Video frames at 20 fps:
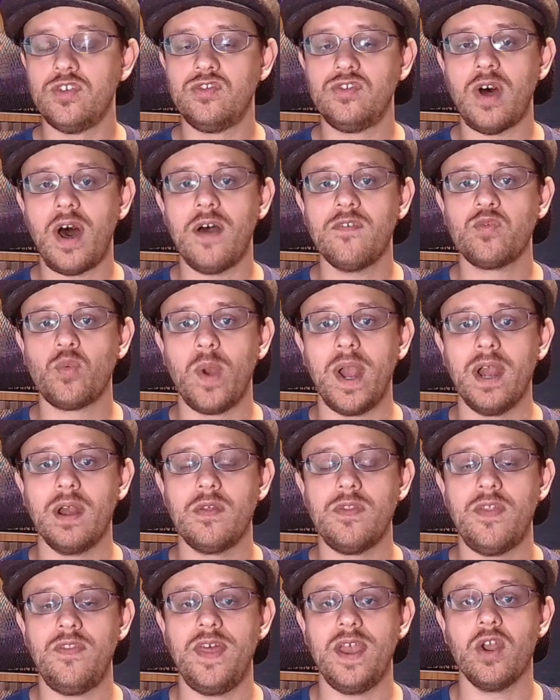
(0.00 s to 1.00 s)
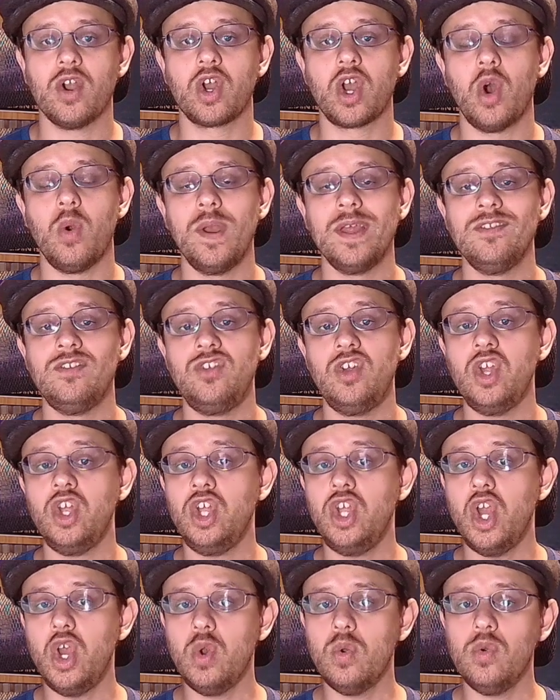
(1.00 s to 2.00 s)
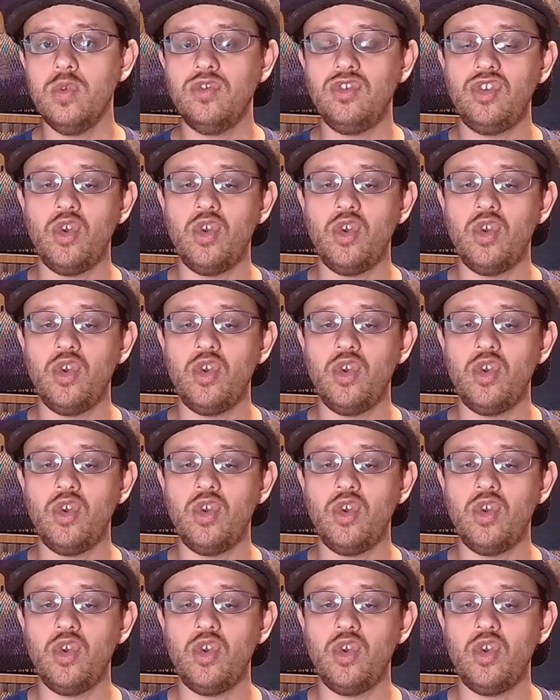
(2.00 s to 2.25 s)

software that they are going to use